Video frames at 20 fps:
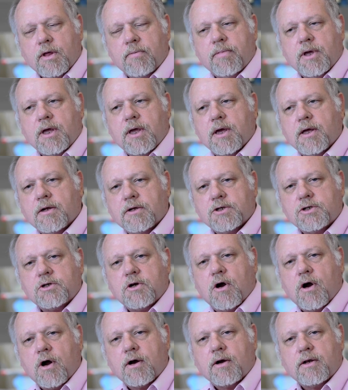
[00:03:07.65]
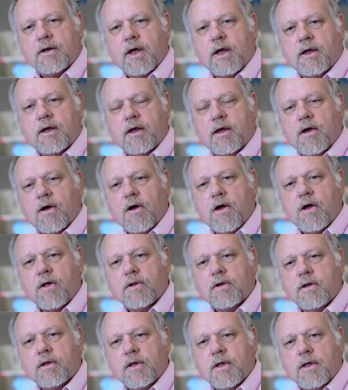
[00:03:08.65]
begin to start taking
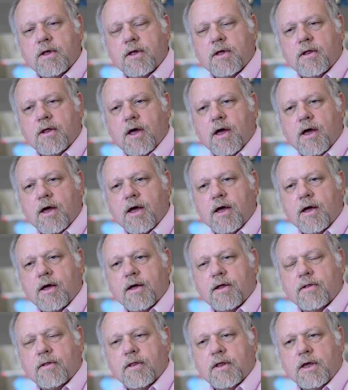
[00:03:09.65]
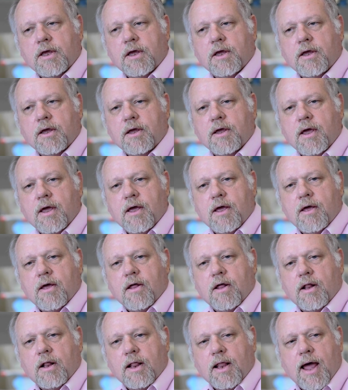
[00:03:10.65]
on uh, the
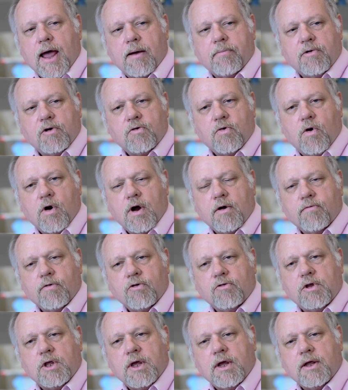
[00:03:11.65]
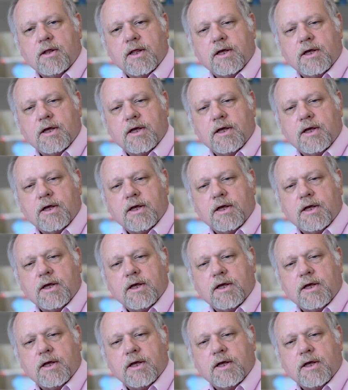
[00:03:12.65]
laboratory routine.